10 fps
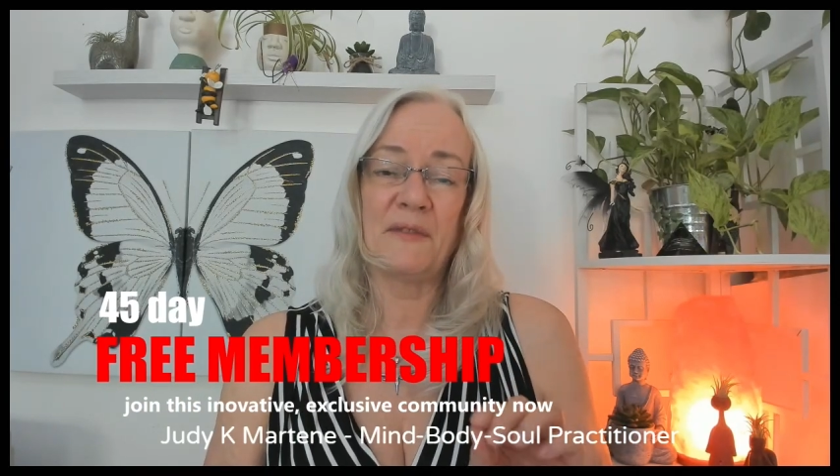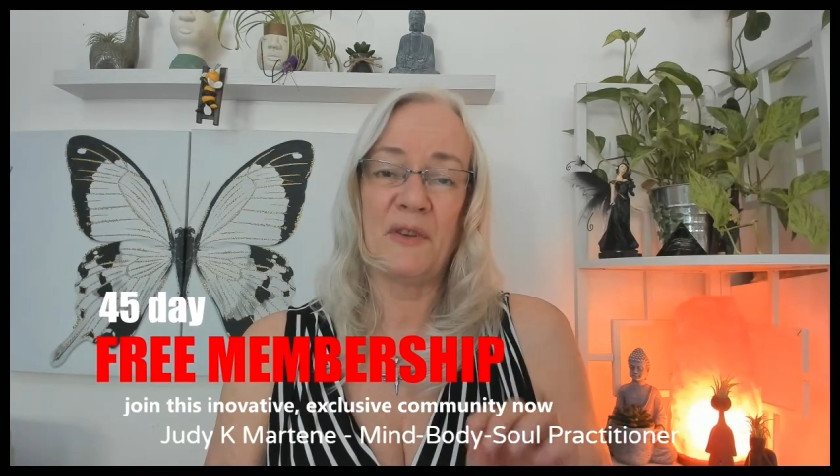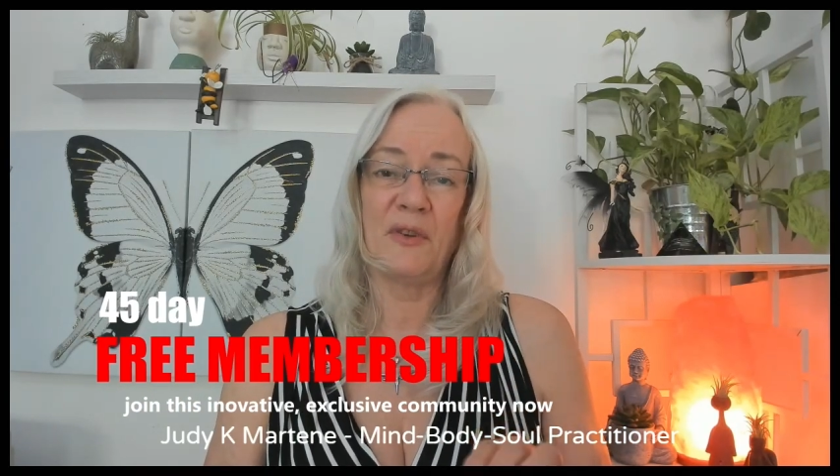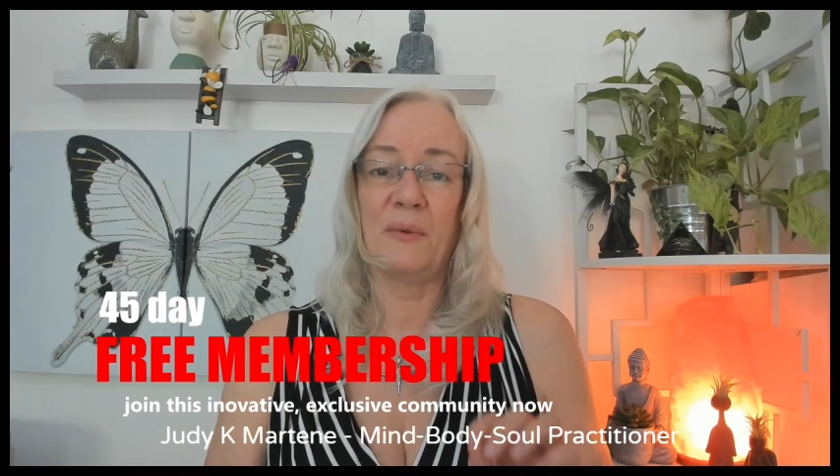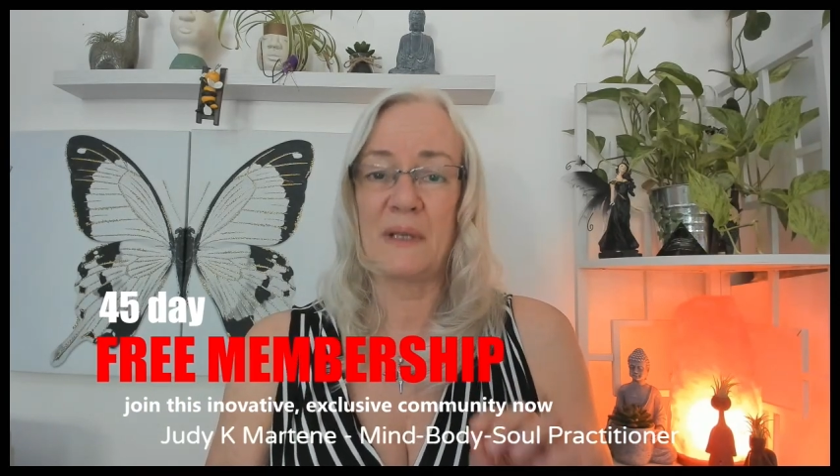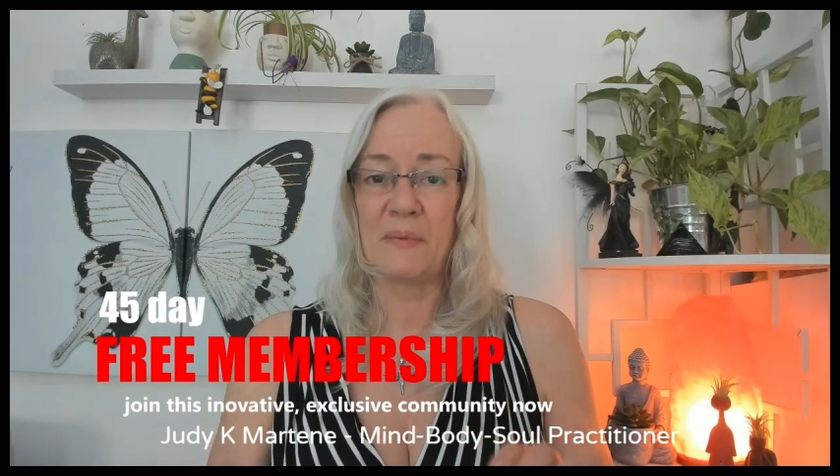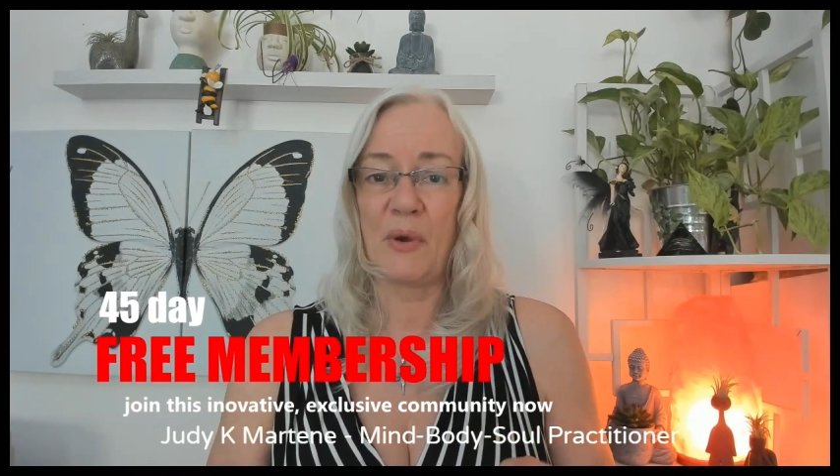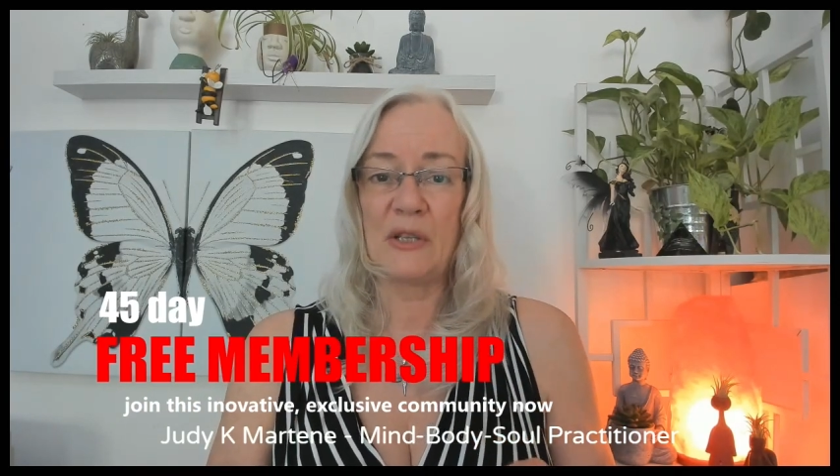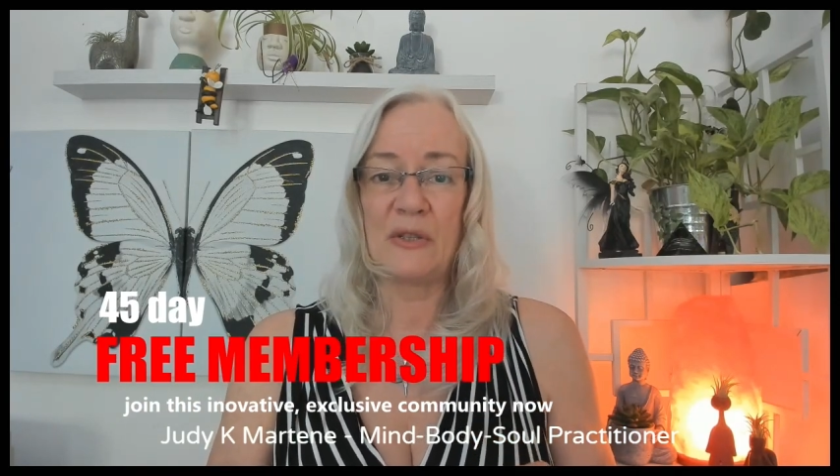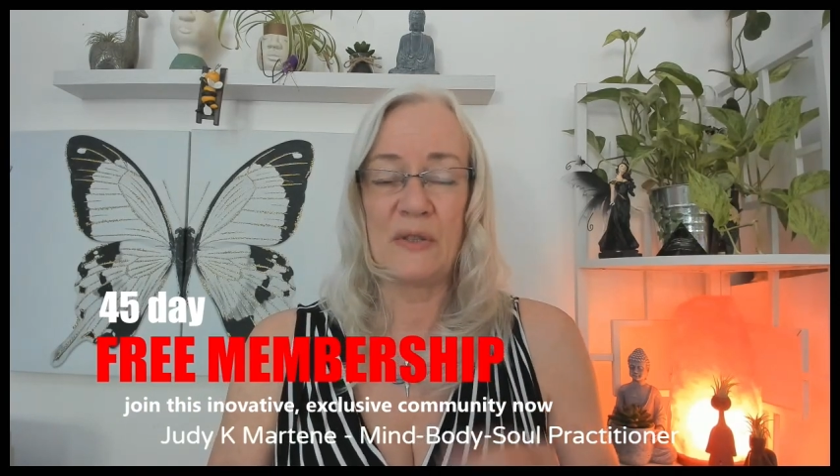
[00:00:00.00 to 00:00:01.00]
for you to
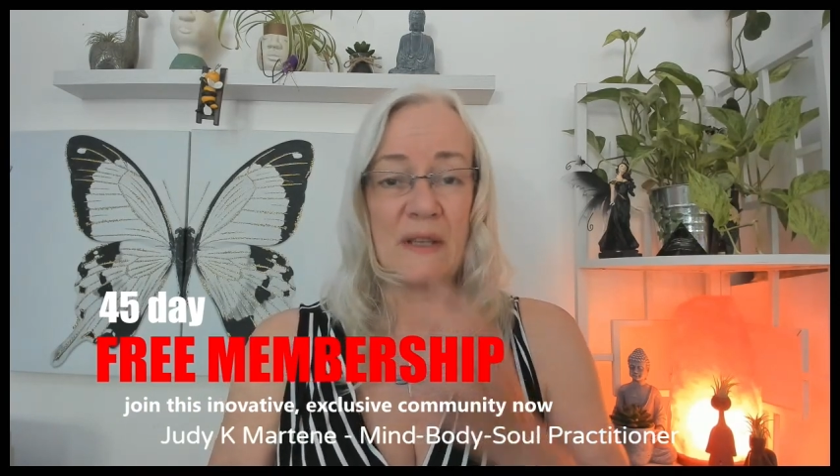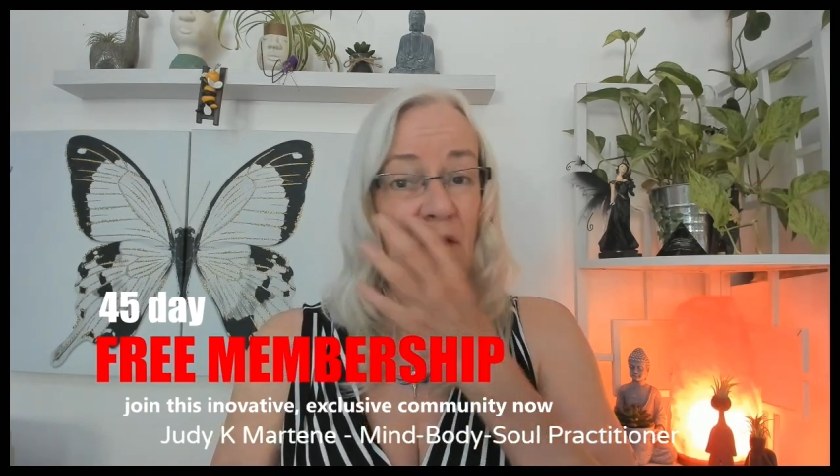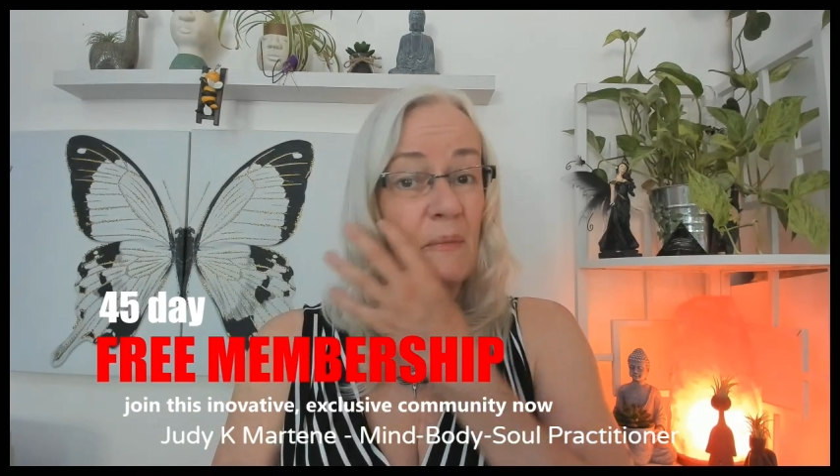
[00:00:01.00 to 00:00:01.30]
express yourself,